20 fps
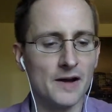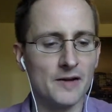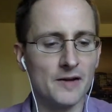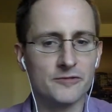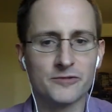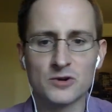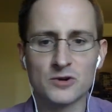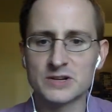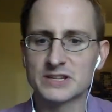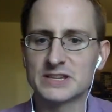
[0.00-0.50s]

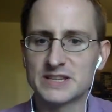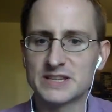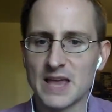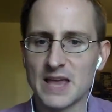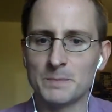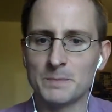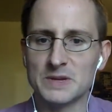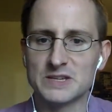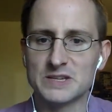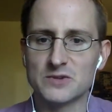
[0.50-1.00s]
first
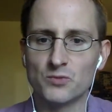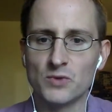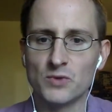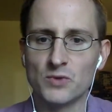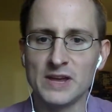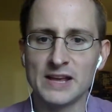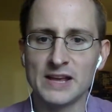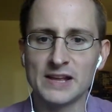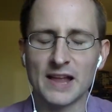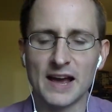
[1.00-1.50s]
step is to
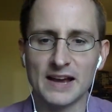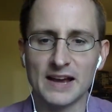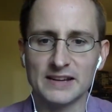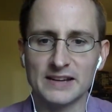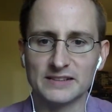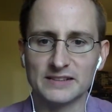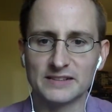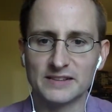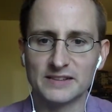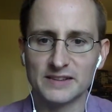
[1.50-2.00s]

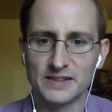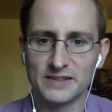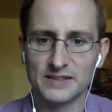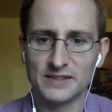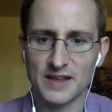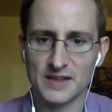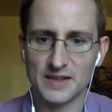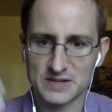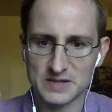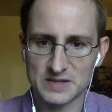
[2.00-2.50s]
realize
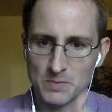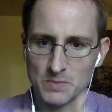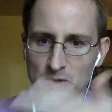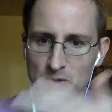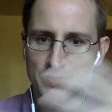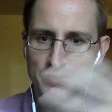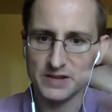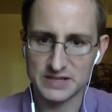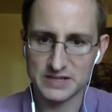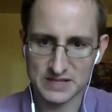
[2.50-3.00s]
that
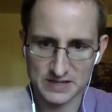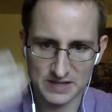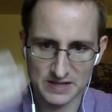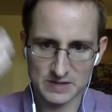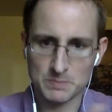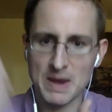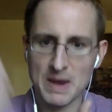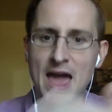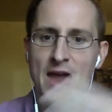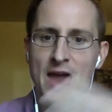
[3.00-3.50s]
this
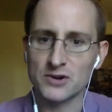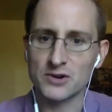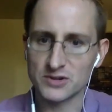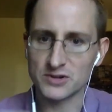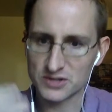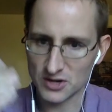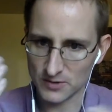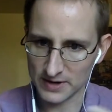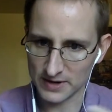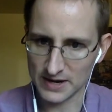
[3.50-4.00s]
pattern
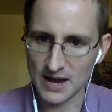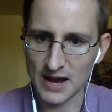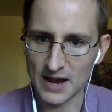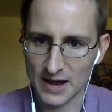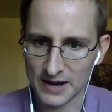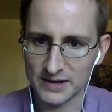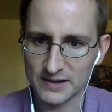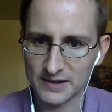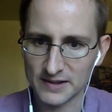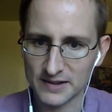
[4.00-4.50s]
is going
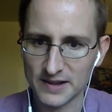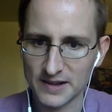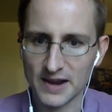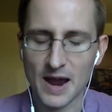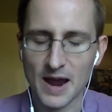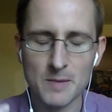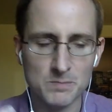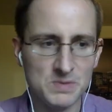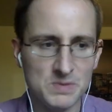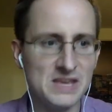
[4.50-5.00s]
on, that
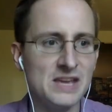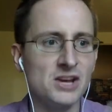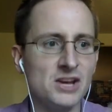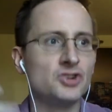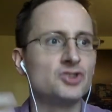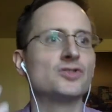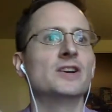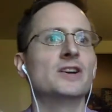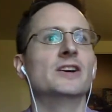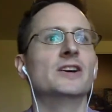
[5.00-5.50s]
I'm
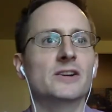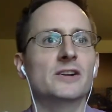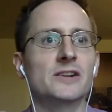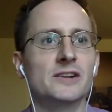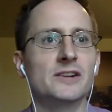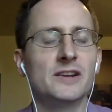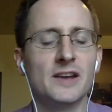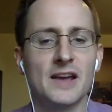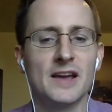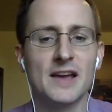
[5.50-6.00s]
being
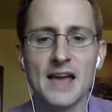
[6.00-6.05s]
triggered.